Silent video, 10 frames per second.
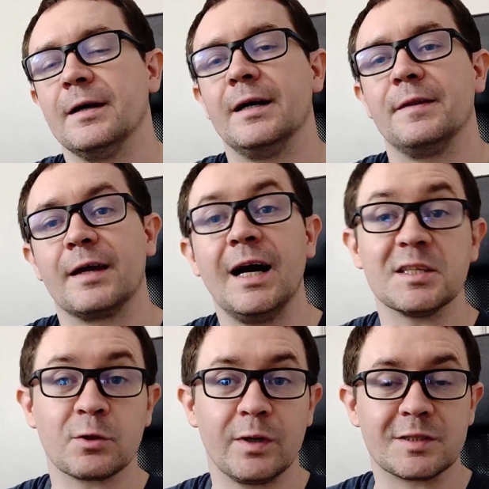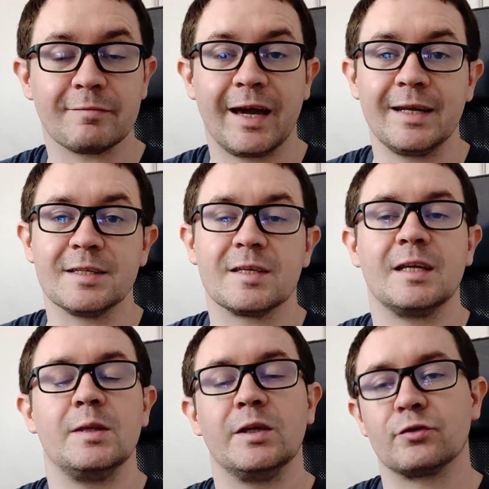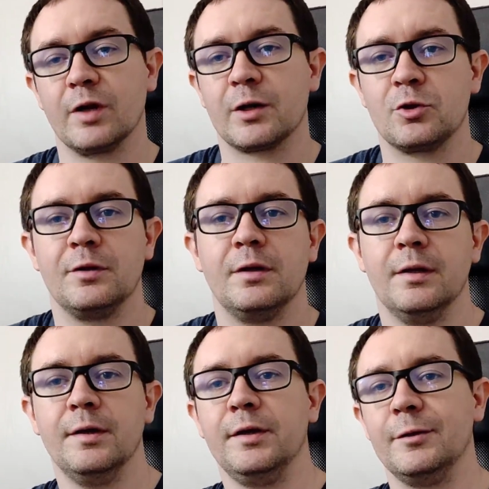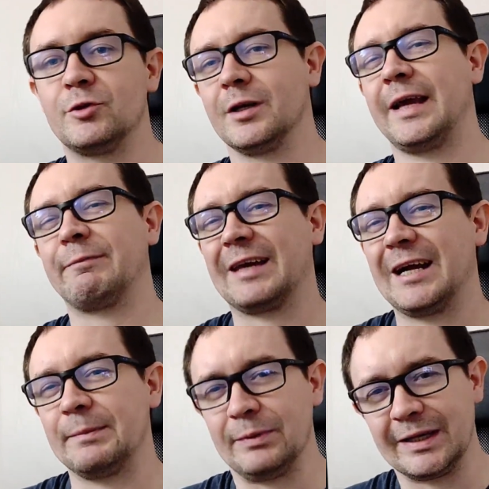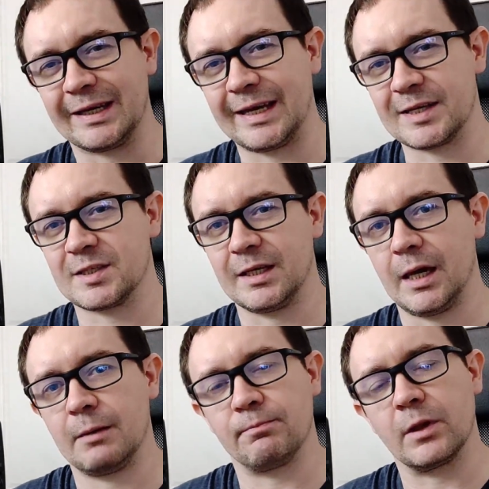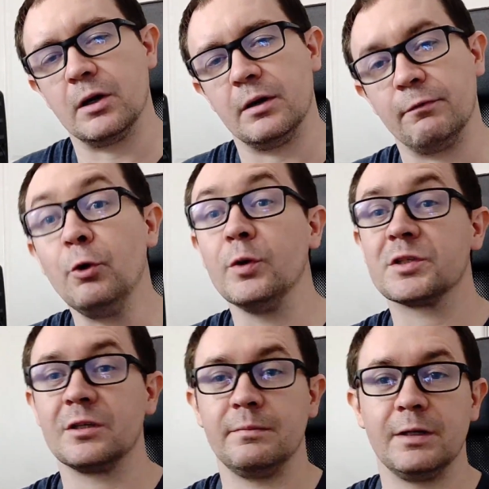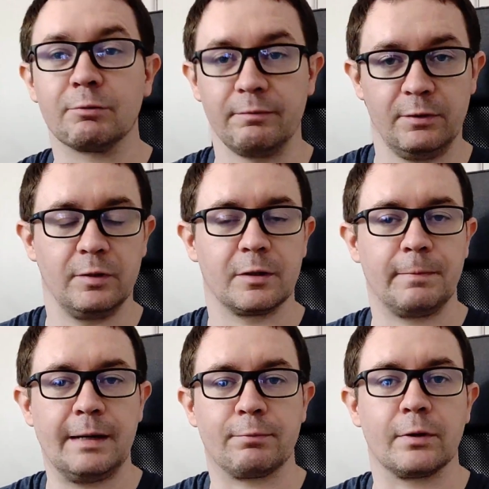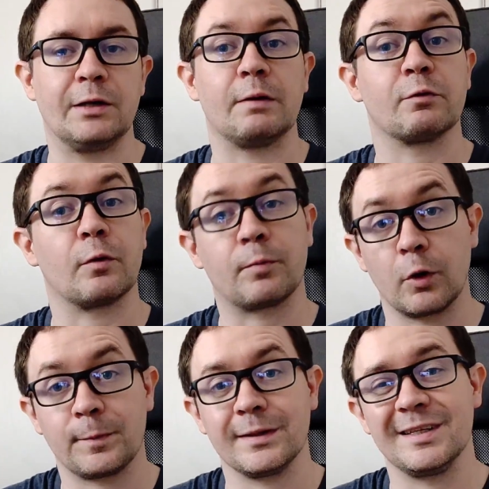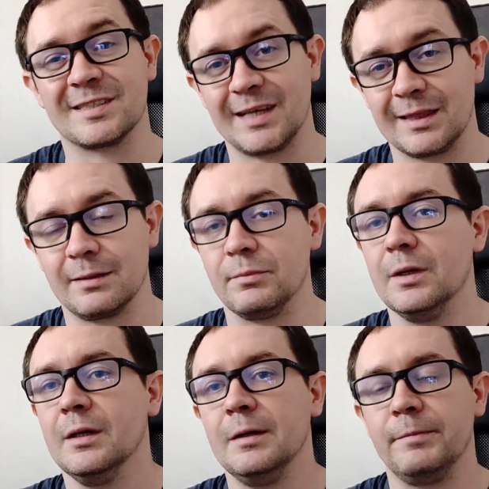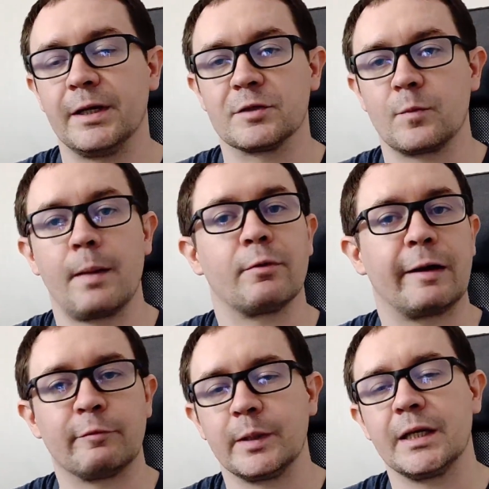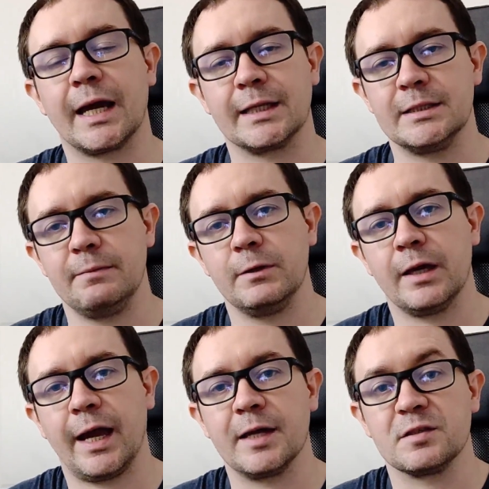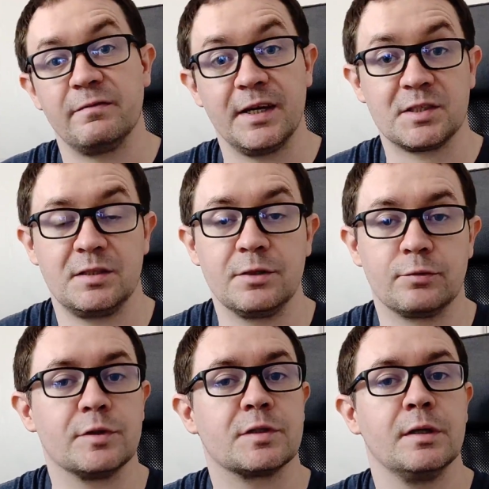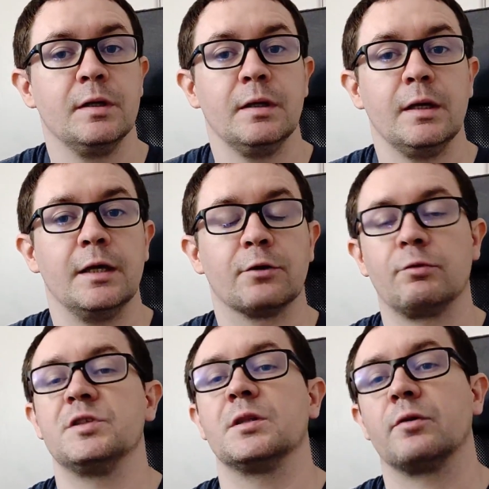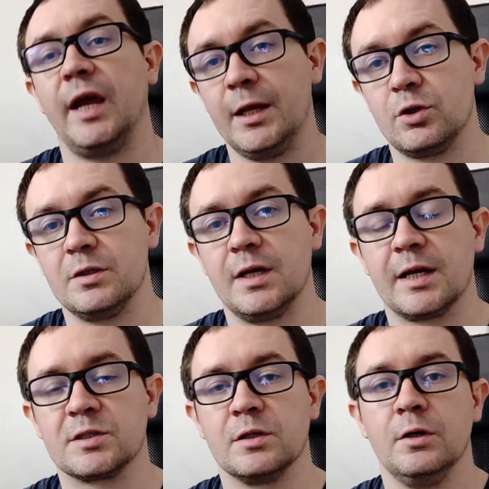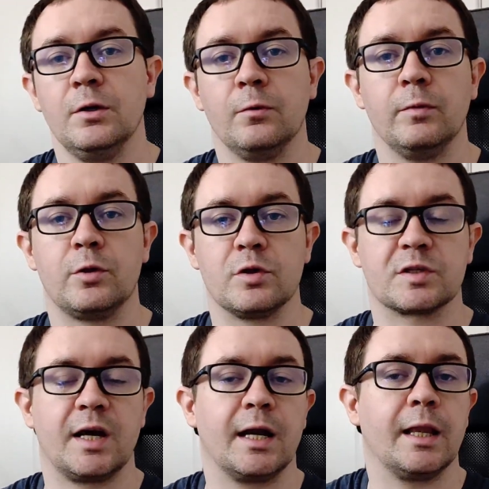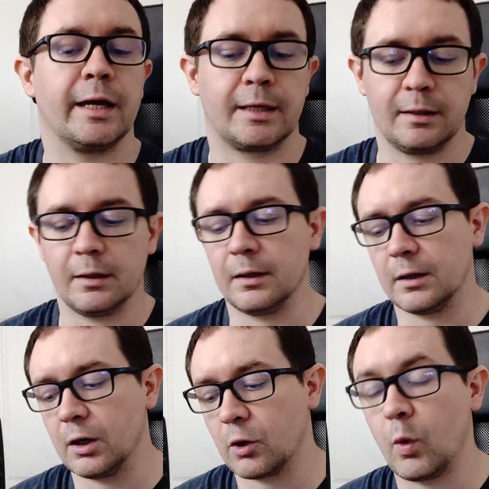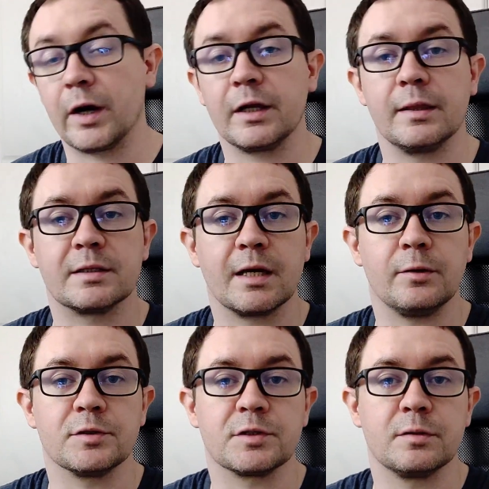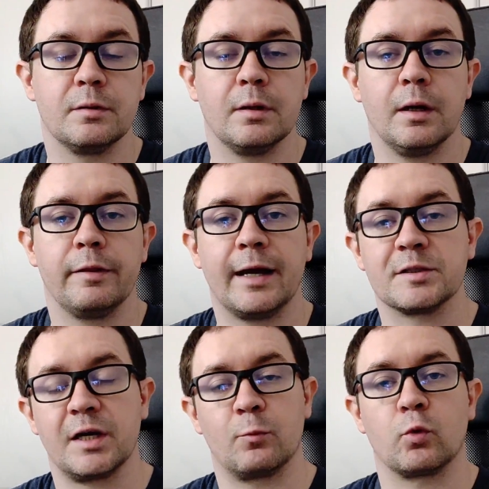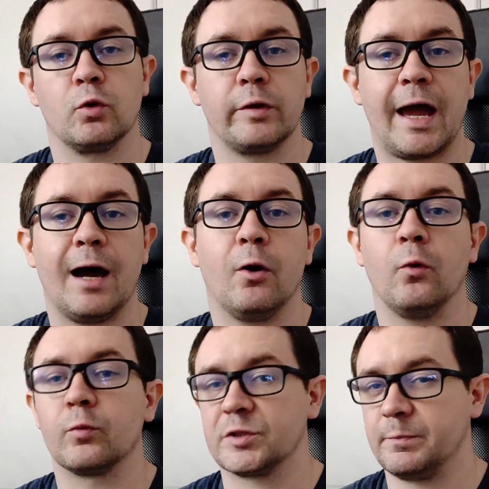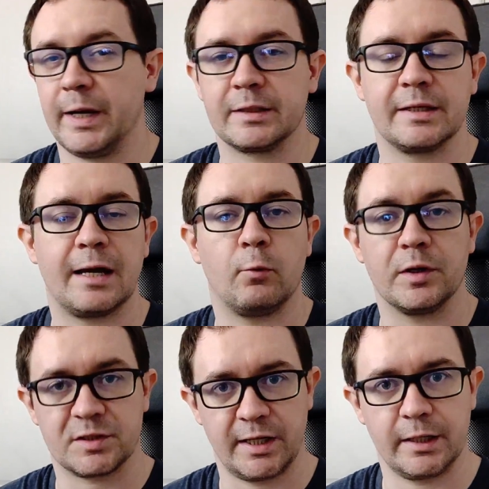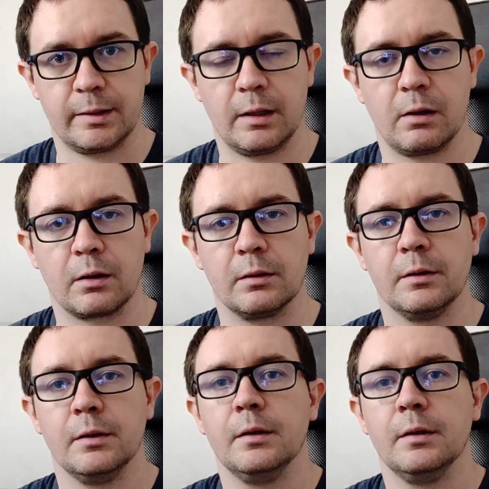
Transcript: Uh, and the consequence of that is that in the introduction, you generally have to kind of play a guessing game of who is going to be reviewing your paper and you have to appropriately cite them. Because remember, everybody in academia has a vested interest in increasing their H index, which is kind of like a, a quantity that tells uh, the outside world how respected, how well cited they are.